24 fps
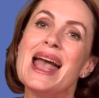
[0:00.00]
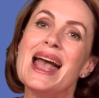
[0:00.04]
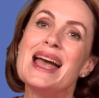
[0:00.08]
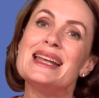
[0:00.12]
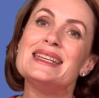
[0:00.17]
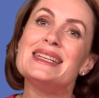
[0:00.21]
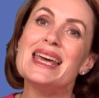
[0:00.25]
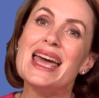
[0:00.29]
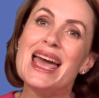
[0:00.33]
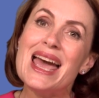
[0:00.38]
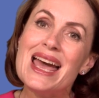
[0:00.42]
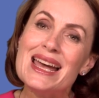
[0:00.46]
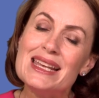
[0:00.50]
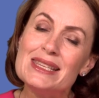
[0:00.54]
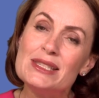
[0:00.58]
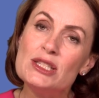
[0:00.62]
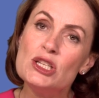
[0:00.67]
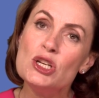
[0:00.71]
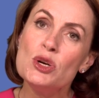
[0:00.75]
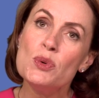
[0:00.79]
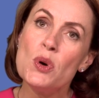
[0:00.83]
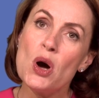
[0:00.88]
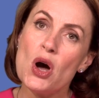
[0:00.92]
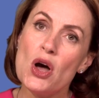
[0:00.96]
And
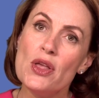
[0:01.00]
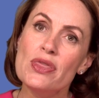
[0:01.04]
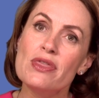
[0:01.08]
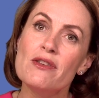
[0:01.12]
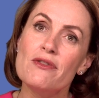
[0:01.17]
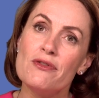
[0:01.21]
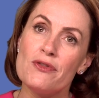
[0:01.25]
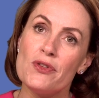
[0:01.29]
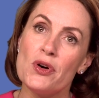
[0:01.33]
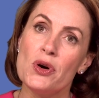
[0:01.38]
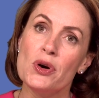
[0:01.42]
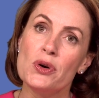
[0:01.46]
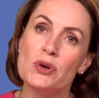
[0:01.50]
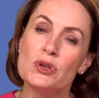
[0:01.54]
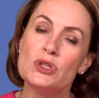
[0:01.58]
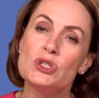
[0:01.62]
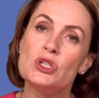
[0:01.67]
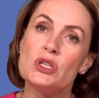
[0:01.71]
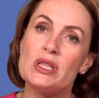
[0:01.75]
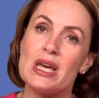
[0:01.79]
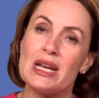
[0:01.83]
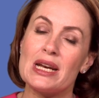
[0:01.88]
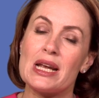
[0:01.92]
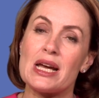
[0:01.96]
as you are on the phone
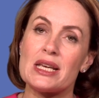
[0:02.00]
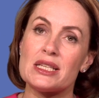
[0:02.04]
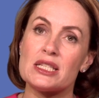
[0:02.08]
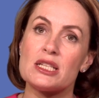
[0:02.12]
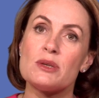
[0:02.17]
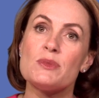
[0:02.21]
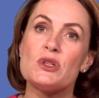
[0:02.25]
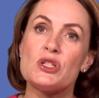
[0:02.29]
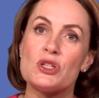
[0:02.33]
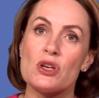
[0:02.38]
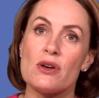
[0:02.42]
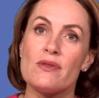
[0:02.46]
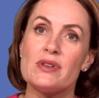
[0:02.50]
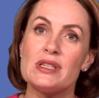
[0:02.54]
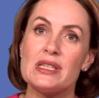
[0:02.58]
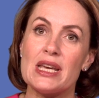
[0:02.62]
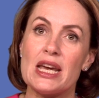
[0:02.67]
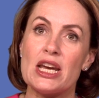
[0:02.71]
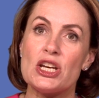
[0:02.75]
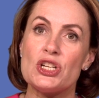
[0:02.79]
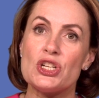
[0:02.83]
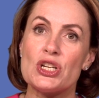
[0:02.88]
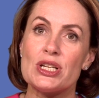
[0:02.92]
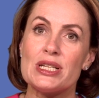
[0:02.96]
to that customer service
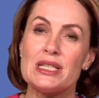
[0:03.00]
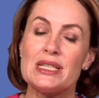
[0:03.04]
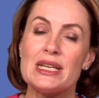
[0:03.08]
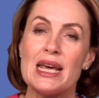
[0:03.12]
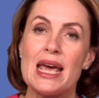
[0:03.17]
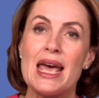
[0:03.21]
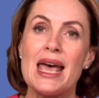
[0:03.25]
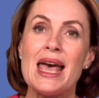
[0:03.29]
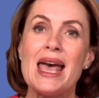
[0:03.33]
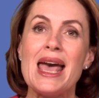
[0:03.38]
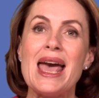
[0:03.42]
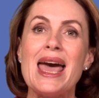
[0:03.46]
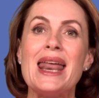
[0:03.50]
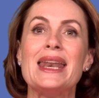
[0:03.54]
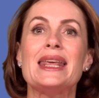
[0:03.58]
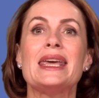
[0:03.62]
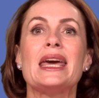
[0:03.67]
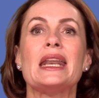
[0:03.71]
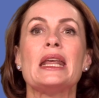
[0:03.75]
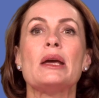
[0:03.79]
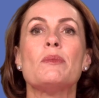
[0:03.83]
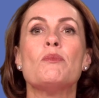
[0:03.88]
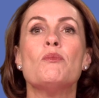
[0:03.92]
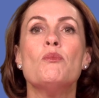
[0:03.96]
agent and
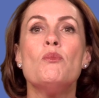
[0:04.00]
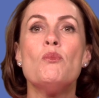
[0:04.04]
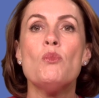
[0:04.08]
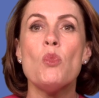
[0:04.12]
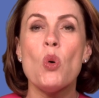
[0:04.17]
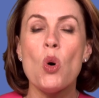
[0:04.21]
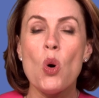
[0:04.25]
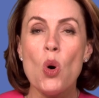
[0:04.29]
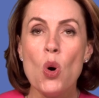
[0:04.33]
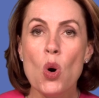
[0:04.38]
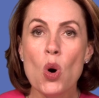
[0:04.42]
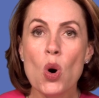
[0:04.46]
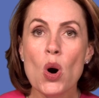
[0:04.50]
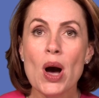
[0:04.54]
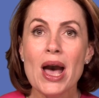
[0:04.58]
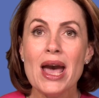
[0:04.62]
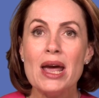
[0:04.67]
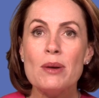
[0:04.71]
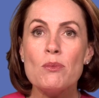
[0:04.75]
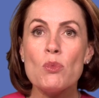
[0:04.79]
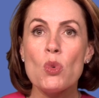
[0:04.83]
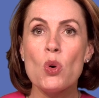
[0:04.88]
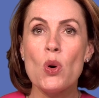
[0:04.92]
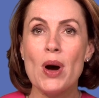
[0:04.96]
getting more
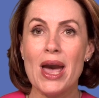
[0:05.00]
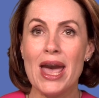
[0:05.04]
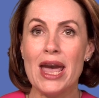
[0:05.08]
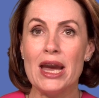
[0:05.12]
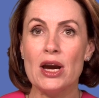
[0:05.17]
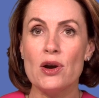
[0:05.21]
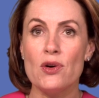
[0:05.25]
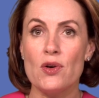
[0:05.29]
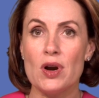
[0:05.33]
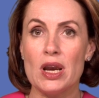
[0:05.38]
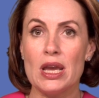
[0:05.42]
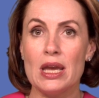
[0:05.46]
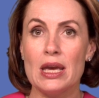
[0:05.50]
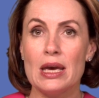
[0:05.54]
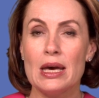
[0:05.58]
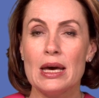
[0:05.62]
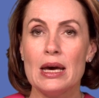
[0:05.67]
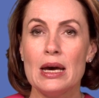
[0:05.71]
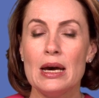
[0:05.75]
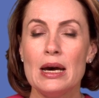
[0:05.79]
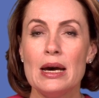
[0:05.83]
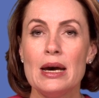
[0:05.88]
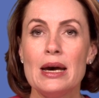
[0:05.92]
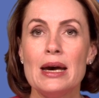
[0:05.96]
and more angry,
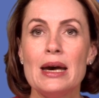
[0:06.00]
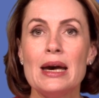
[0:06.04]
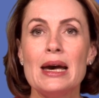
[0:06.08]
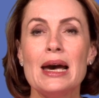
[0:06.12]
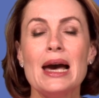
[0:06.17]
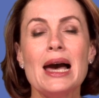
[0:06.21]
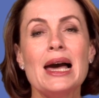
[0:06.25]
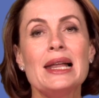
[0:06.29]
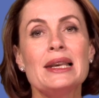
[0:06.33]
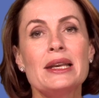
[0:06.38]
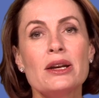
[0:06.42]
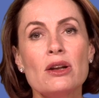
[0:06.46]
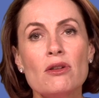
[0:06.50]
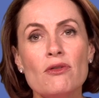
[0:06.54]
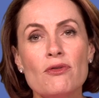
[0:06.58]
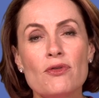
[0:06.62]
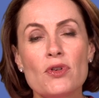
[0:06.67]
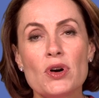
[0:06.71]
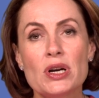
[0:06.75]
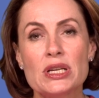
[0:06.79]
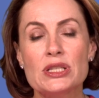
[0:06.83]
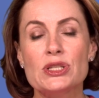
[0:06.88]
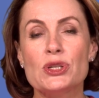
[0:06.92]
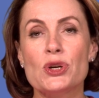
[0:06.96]
a little
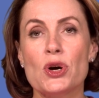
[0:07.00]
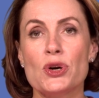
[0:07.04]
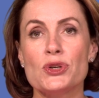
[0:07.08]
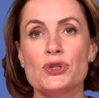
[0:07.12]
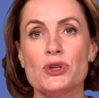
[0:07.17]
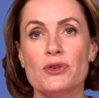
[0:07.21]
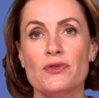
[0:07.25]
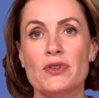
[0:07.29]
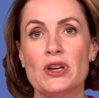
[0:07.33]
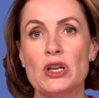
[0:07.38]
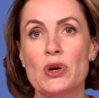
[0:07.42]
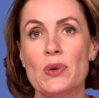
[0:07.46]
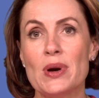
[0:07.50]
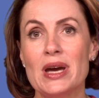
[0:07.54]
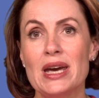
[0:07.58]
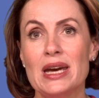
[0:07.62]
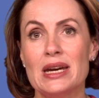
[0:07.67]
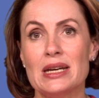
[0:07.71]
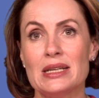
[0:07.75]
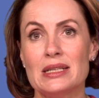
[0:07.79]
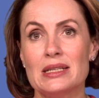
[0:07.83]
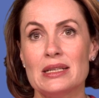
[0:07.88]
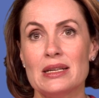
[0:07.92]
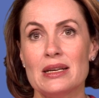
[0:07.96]
voice goes off in your
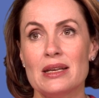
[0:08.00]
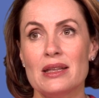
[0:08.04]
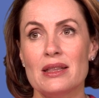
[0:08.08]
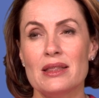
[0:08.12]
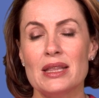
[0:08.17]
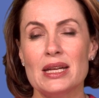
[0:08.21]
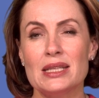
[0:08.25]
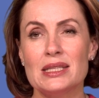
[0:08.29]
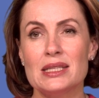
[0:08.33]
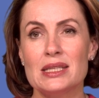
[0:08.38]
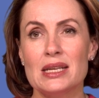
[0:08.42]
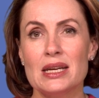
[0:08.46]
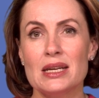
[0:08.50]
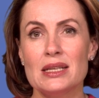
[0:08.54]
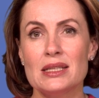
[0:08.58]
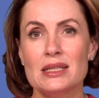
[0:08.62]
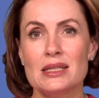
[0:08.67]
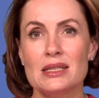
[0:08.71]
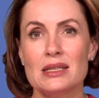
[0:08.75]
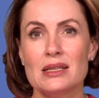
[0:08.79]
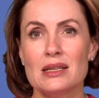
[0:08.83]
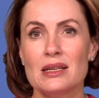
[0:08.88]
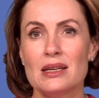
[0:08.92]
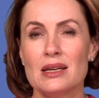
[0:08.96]
head that
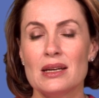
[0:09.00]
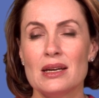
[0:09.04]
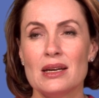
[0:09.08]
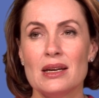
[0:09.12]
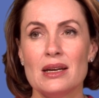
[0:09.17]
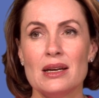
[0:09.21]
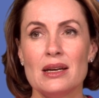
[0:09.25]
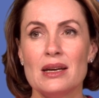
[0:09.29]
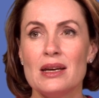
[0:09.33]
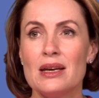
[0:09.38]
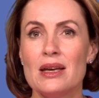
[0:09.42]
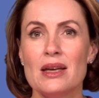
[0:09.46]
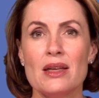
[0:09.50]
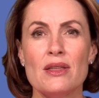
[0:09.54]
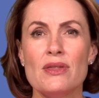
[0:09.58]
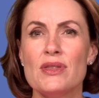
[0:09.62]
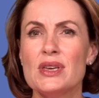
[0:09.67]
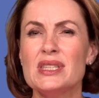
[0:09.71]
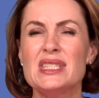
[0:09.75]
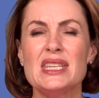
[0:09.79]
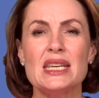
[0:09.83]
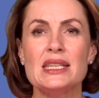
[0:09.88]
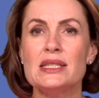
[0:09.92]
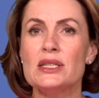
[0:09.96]
says,
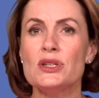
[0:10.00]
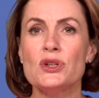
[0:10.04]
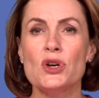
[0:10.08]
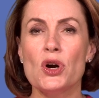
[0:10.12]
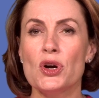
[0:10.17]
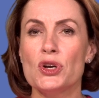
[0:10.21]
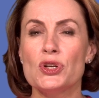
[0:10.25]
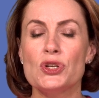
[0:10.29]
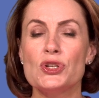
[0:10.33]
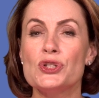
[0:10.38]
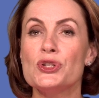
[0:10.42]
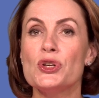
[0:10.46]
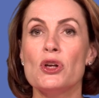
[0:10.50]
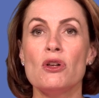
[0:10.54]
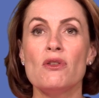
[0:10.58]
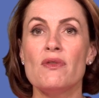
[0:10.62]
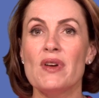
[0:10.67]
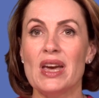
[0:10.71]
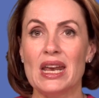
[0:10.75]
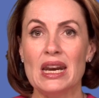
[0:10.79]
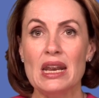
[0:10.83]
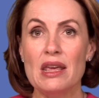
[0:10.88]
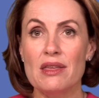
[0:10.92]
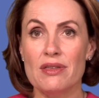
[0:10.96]
This isn't going to
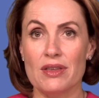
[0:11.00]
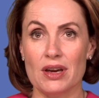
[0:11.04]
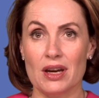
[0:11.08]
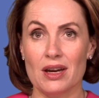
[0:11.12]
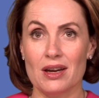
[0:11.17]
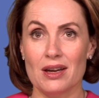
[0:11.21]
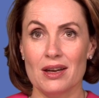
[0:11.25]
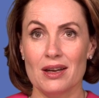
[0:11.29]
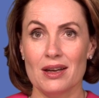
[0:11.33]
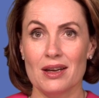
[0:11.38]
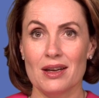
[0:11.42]
solve anything.